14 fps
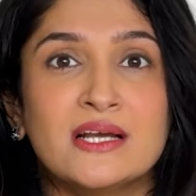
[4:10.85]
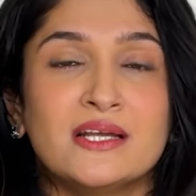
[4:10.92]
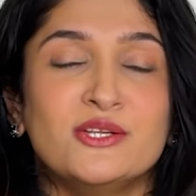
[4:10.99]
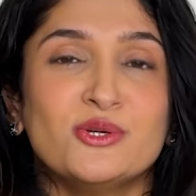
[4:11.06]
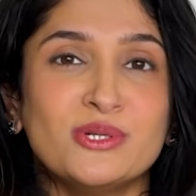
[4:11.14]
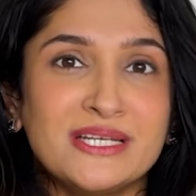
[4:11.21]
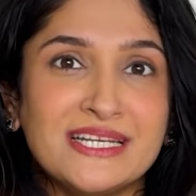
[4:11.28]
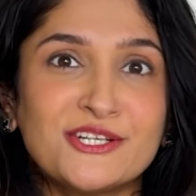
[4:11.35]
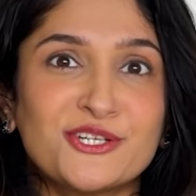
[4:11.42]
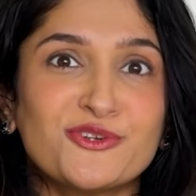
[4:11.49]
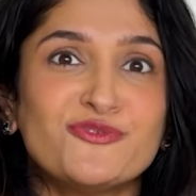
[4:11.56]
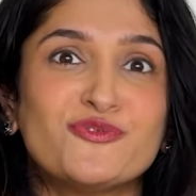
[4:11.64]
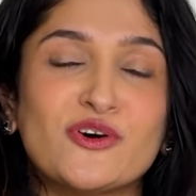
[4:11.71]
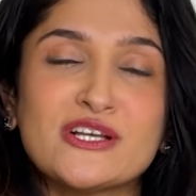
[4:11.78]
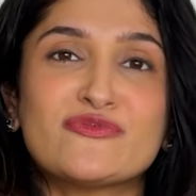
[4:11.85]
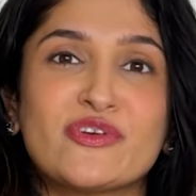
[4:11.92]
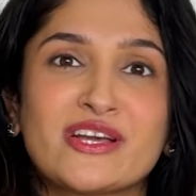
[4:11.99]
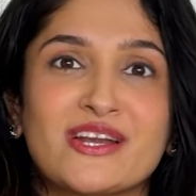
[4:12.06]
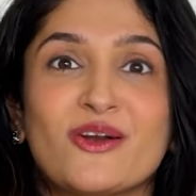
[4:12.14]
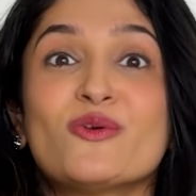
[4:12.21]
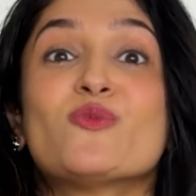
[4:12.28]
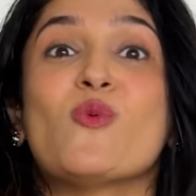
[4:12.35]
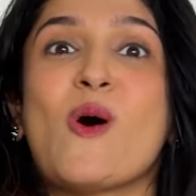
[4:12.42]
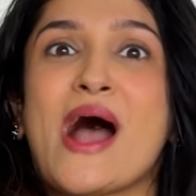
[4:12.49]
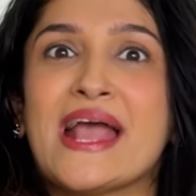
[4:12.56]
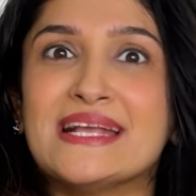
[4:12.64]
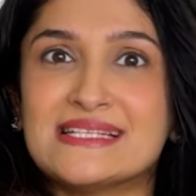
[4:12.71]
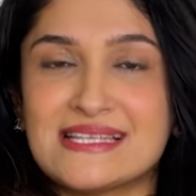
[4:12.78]
You need to first figure out
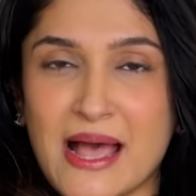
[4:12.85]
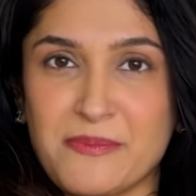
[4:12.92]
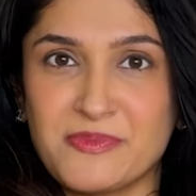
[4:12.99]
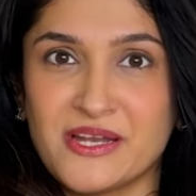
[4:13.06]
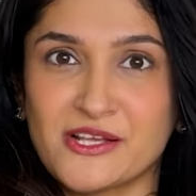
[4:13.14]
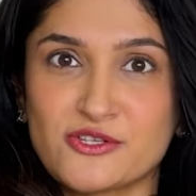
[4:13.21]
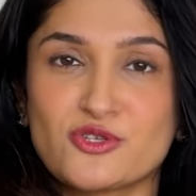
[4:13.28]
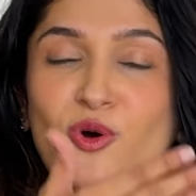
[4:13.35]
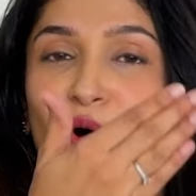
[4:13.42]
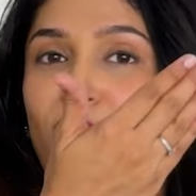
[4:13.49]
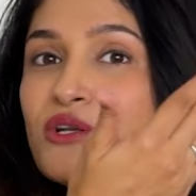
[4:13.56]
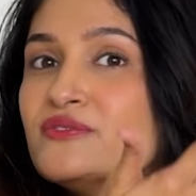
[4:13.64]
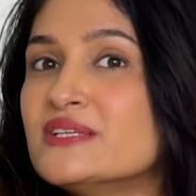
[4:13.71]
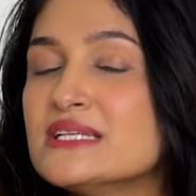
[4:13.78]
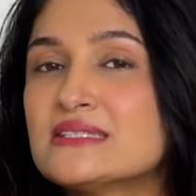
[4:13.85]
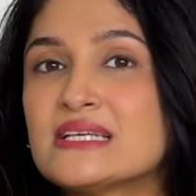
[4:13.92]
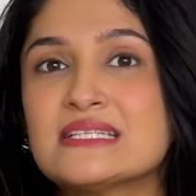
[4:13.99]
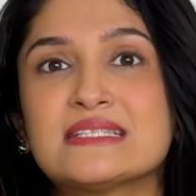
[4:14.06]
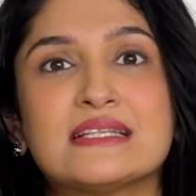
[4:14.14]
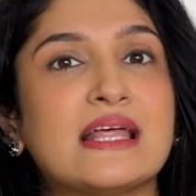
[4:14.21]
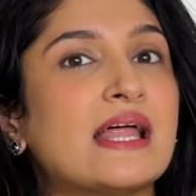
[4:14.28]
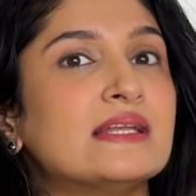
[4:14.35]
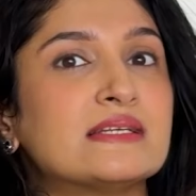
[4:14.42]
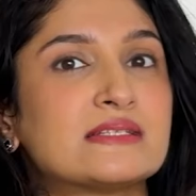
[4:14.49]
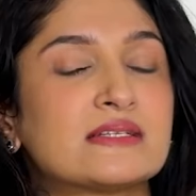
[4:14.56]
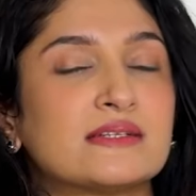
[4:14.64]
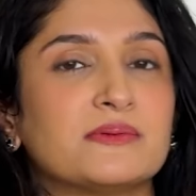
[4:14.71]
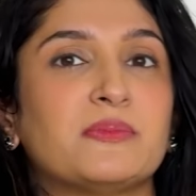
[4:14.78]
why it's happening. So all of these things that I
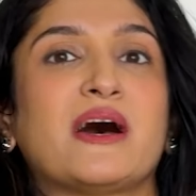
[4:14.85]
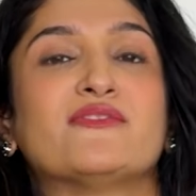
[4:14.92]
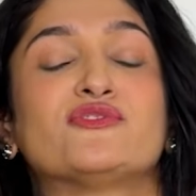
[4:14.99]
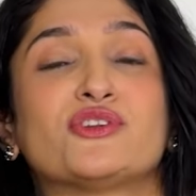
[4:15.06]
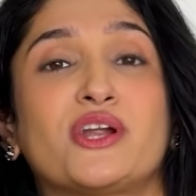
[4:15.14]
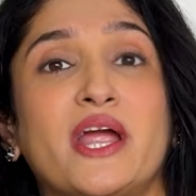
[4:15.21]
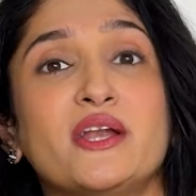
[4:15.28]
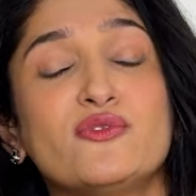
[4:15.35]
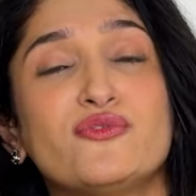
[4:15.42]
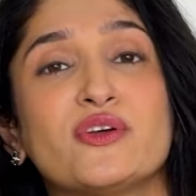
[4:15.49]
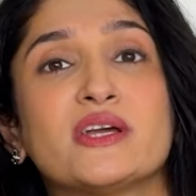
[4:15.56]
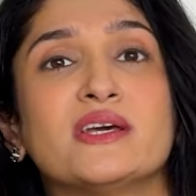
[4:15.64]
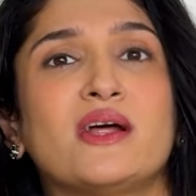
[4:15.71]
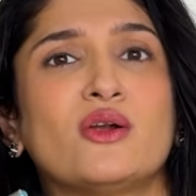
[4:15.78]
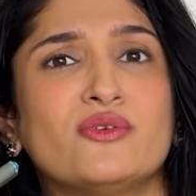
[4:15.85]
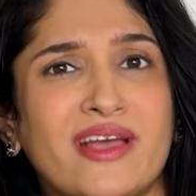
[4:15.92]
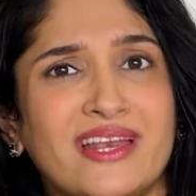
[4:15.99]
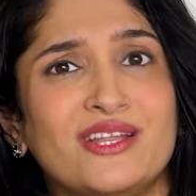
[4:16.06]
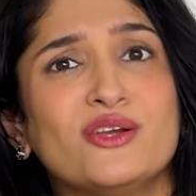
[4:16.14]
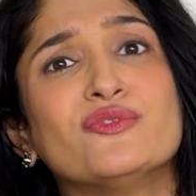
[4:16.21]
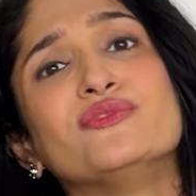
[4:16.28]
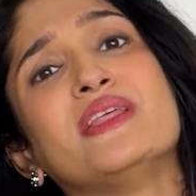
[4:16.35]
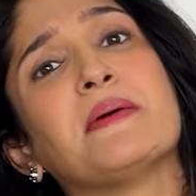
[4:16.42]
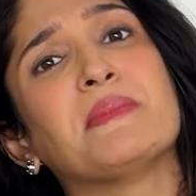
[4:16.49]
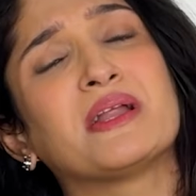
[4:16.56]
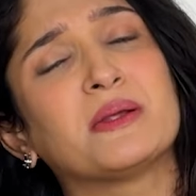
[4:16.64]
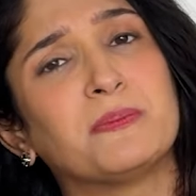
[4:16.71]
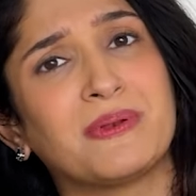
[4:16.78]
listed above, try to figure out if any of them
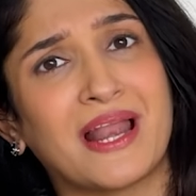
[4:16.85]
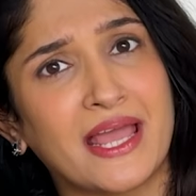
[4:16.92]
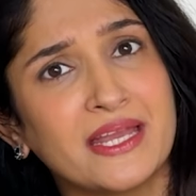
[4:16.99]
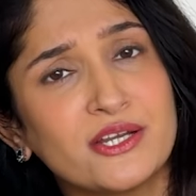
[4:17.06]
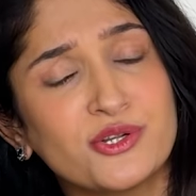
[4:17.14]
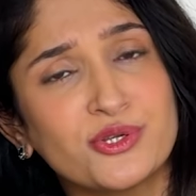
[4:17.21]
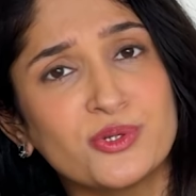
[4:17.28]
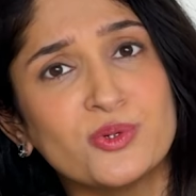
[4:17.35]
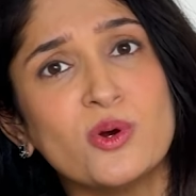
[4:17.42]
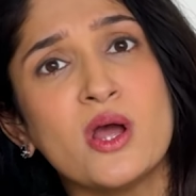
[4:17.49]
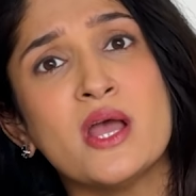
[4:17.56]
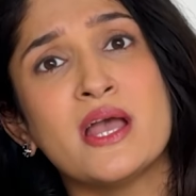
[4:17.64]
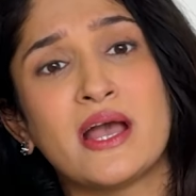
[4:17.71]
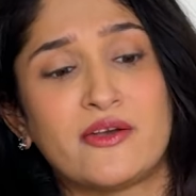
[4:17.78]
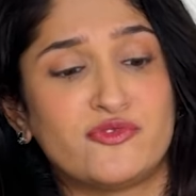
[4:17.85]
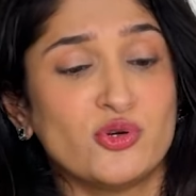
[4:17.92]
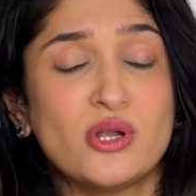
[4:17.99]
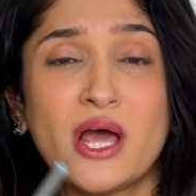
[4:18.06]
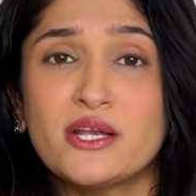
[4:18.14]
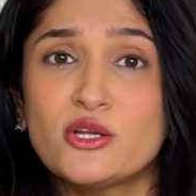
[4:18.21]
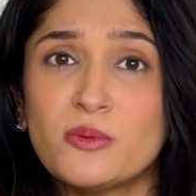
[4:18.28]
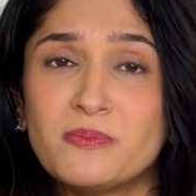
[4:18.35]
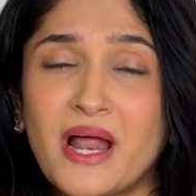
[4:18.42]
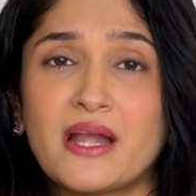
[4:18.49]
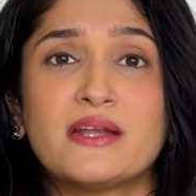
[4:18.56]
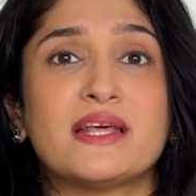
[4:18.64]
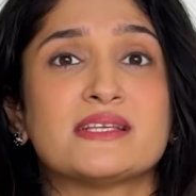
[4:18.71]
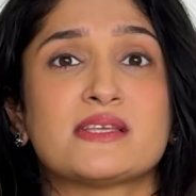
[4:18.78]
are applying to you. Have you done your
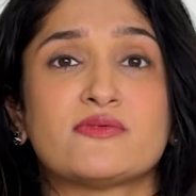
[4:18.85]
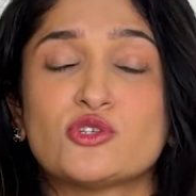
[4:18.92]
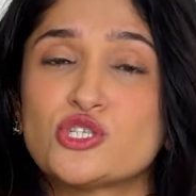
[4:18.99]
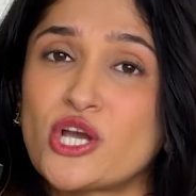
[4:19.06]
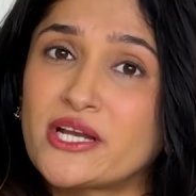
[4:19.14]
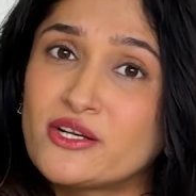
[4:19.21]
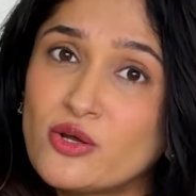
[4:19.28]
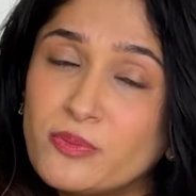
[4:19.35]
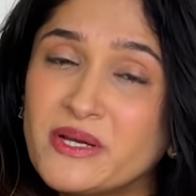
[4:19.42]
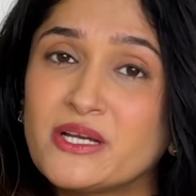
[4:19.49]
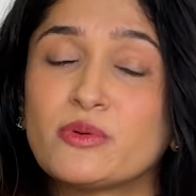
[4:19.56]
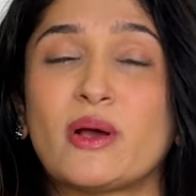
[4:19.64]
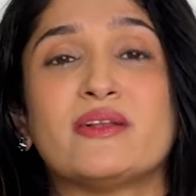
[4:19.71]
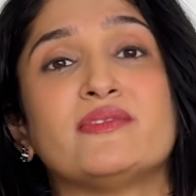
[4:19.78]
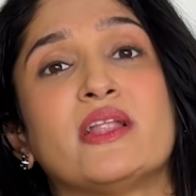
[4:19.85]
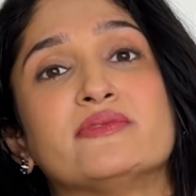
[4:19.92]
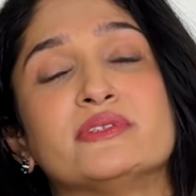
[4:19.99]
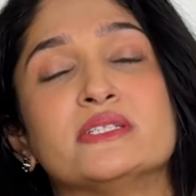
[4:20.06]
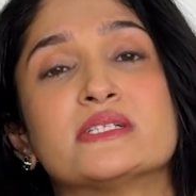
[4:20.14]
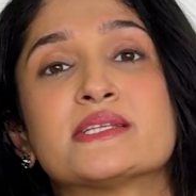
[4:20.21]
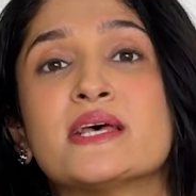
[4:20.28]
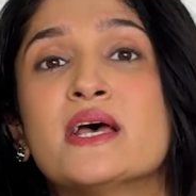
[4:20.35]
blood test? Have you checked your B12 levels?